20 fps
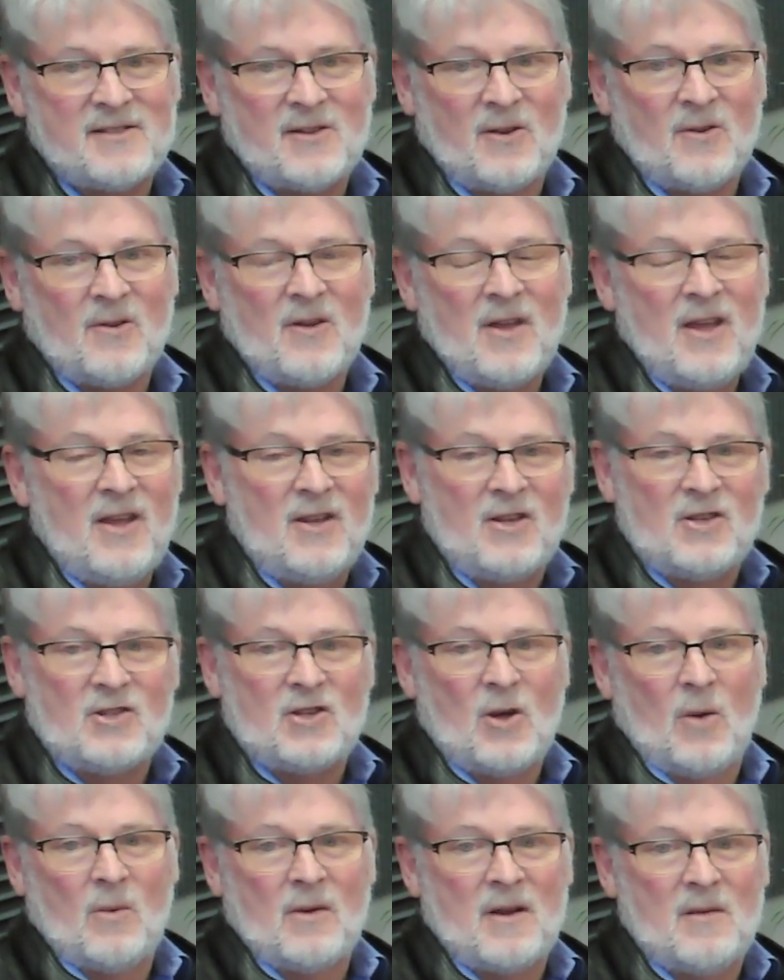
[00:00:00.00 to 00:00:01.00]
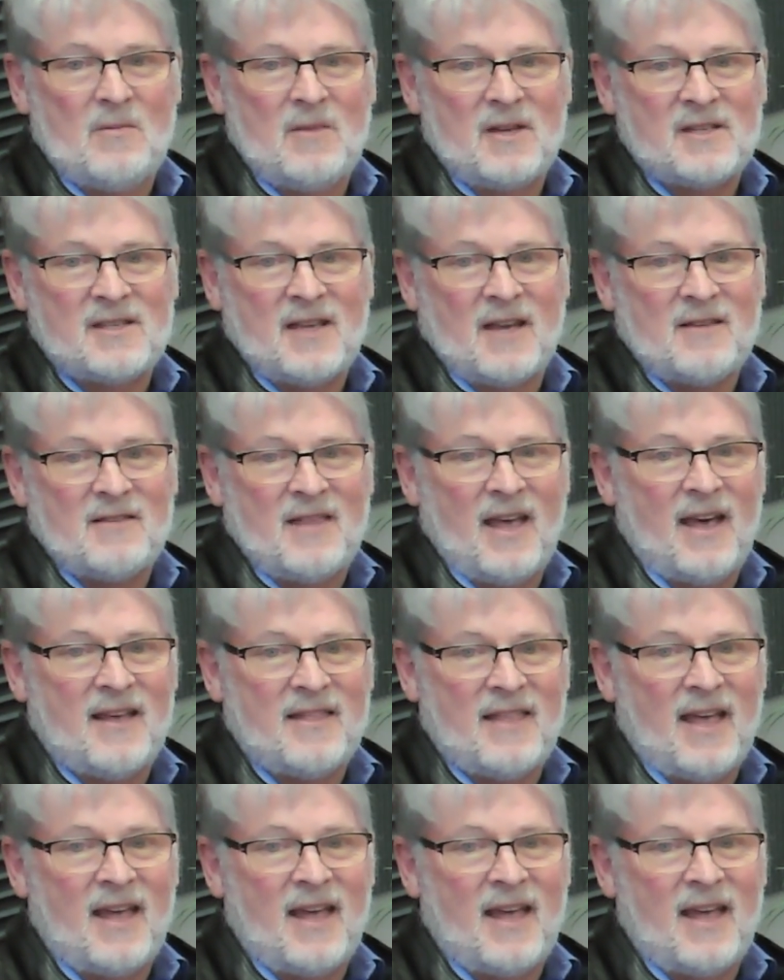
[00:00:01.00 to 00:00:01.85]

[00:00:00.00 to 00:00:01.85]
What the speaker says: So you don't want to miss out that.